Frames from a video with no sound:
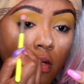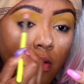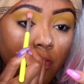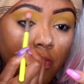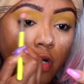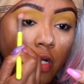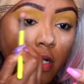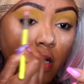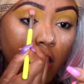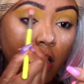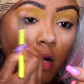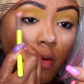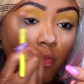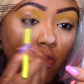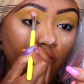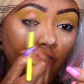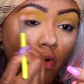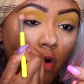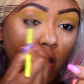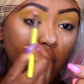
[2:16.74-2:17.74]
But now I'm
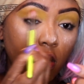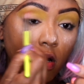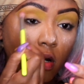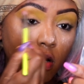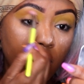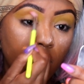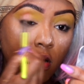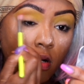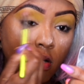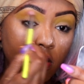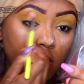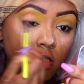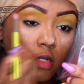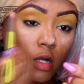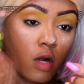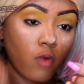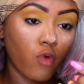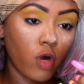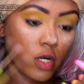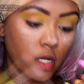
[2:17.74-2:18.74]
gonna
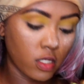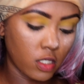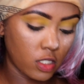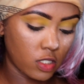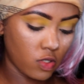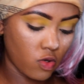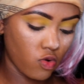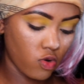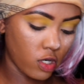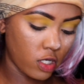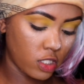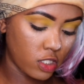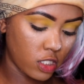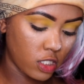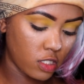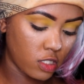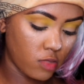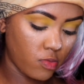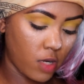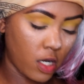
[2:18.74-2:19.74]
start working this orange
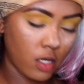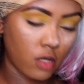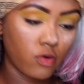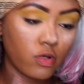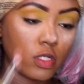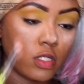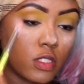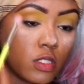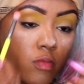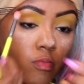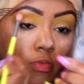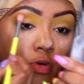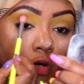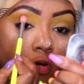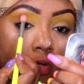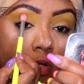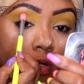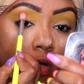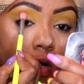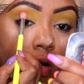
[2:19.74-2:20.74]
into my crease and
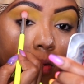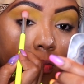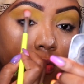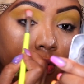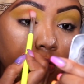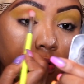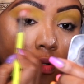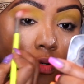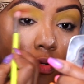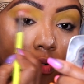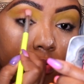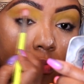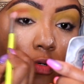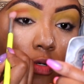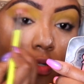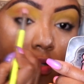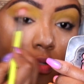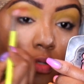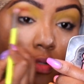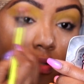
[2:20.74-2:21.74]
build it up a little
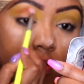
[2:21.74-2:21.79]
bit.